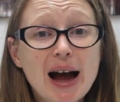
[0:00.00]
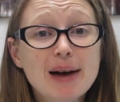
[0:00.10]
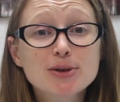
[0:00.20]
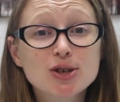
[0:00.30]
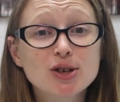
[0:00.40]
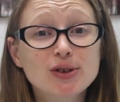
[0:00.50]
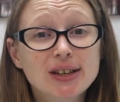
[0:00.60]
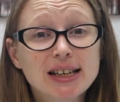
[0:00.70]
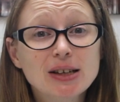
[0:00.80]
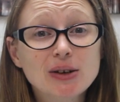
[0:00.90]

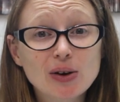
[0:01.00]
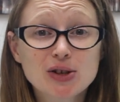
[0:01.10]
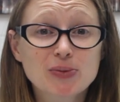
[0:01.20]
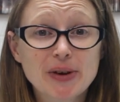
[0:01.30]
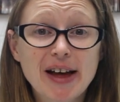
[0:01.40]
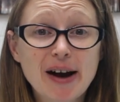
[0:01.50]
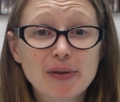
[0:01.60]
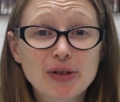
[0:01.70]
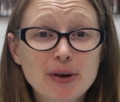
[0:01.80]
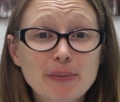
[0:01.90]
absolutely lost
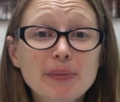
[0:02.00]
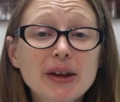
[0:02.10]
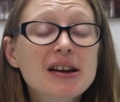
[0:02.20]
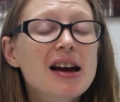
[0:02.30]
without them.